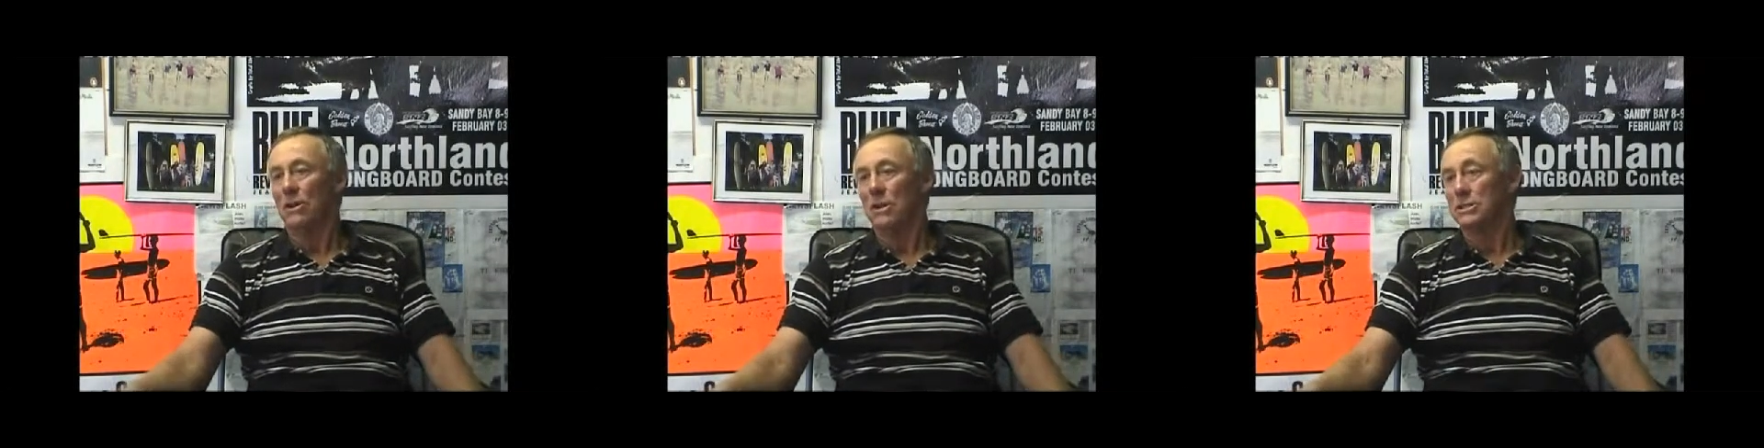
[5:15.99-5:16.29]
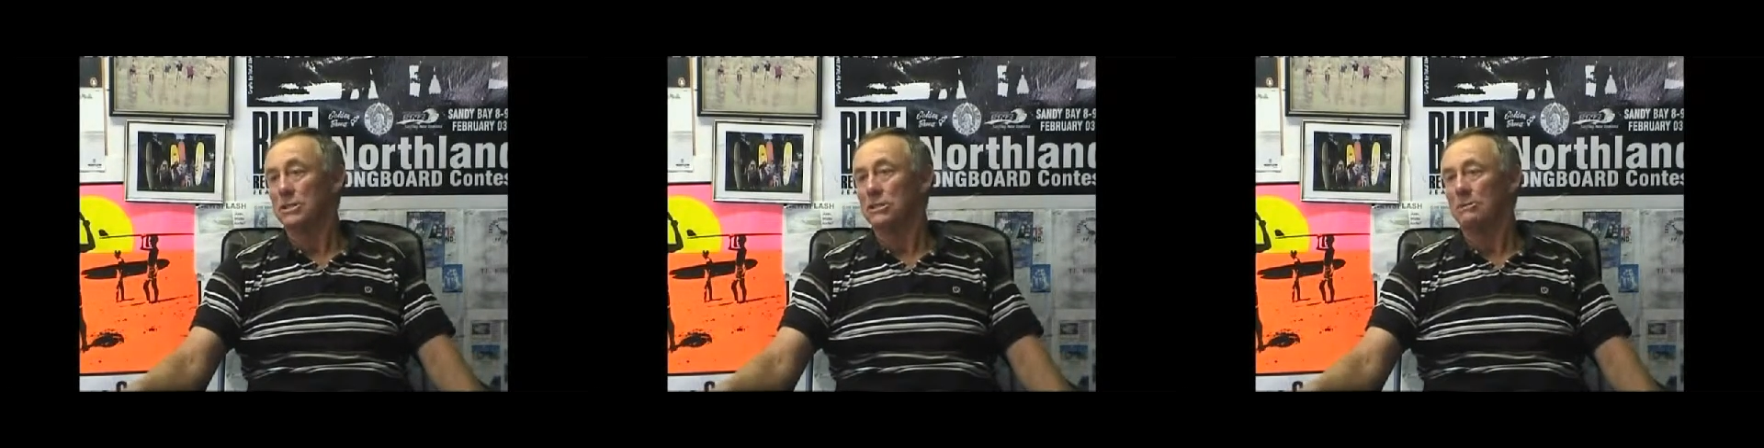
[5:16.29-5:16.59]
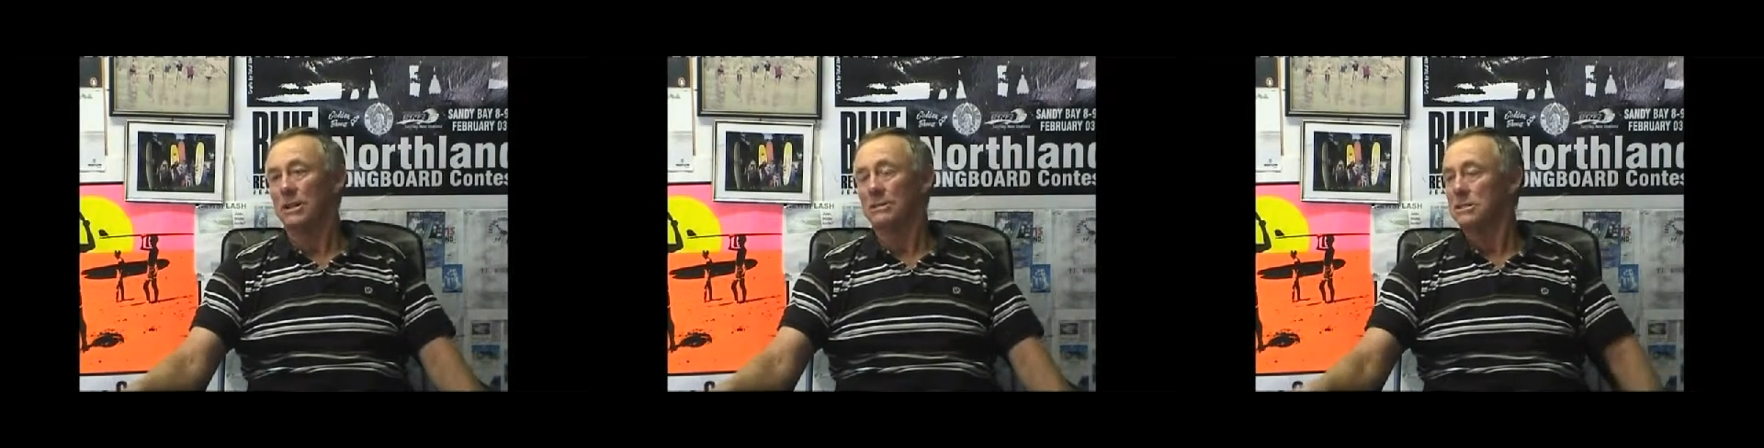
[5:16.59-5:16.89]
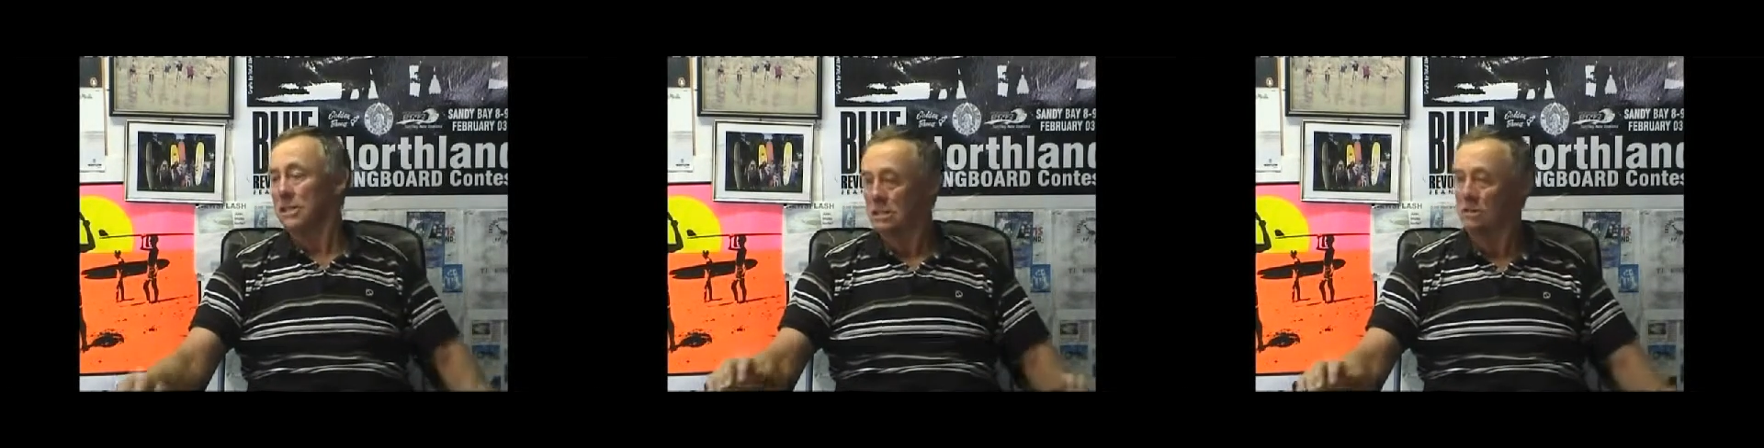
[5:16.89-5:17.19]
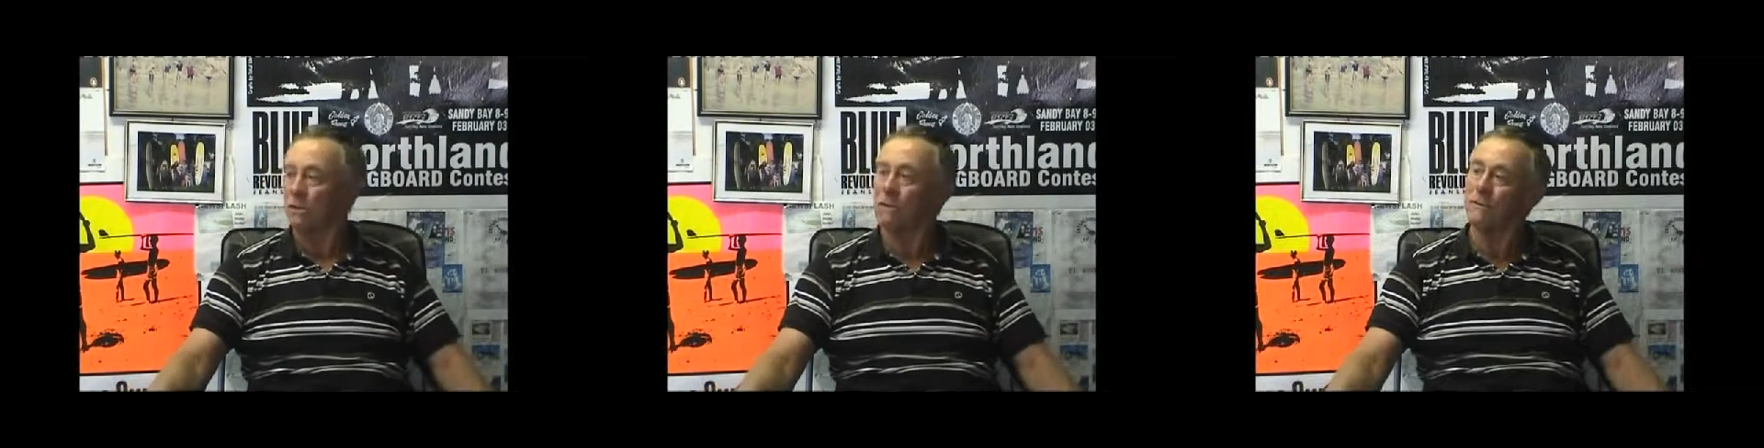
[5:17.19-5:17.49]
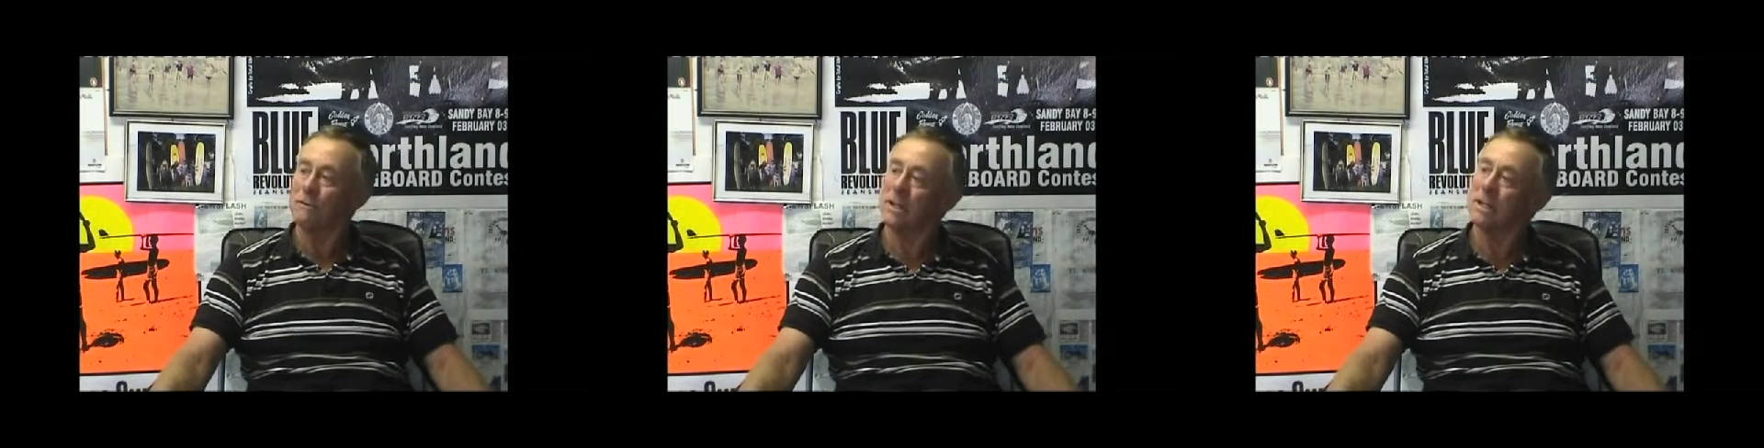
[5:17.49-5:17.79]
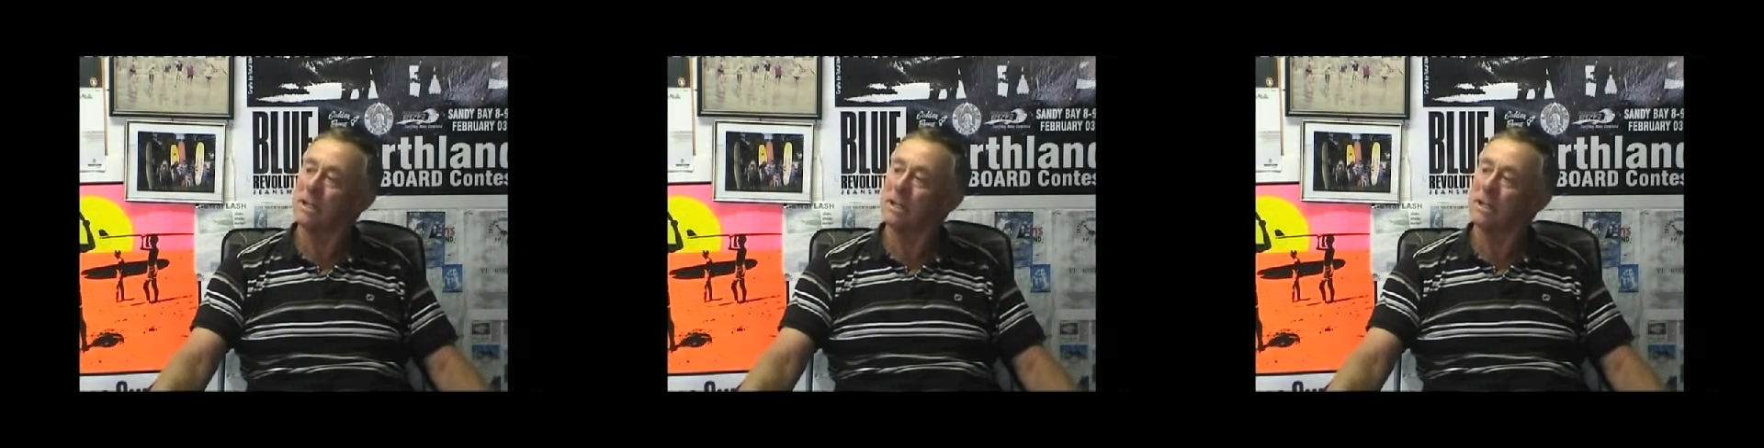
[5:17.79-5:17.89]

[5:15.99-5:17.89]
guys who do, but it's just not for me.